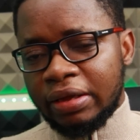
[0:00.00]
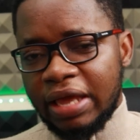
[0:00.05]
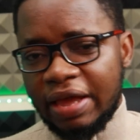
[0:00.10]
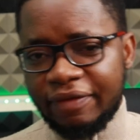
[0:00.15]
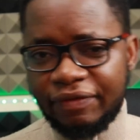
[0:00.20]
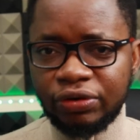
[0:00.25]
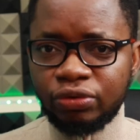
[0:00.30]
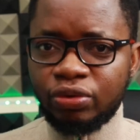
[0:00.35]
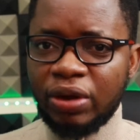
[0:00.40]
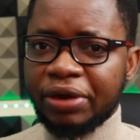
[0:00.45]

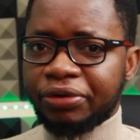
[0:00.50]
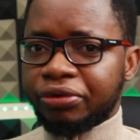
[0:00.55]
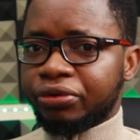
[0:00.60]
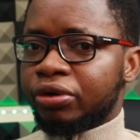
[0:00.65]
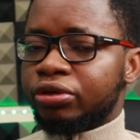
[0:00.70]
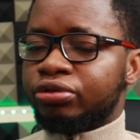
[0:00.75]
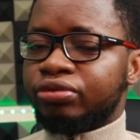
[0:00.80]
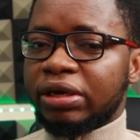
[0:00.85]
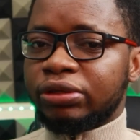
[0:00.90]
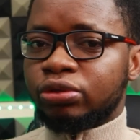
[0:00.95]
even though I do
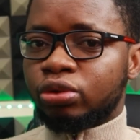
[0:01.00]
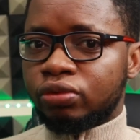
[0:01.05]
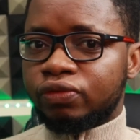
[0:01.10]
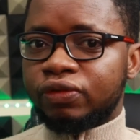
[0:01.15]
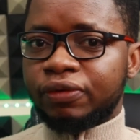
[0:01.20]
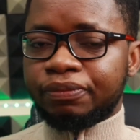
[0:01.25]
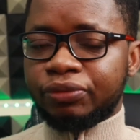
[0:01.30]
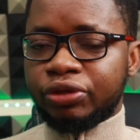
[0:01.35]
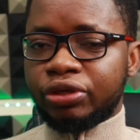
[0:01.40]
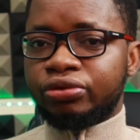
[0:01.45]
not write code
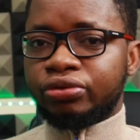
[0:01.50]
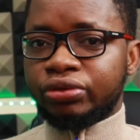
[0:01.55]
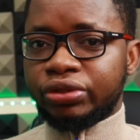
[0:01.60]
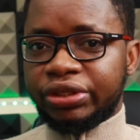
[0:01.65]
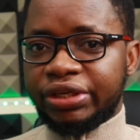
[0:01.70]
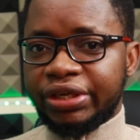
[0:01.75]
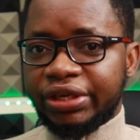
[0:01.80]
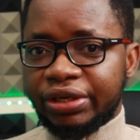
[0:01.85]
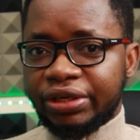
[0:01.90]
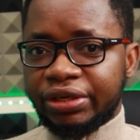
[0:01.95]
from day to
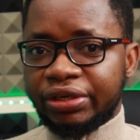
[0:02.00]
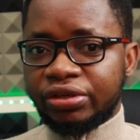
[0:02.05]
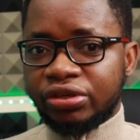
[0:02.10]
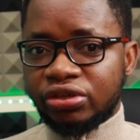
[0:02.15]
day,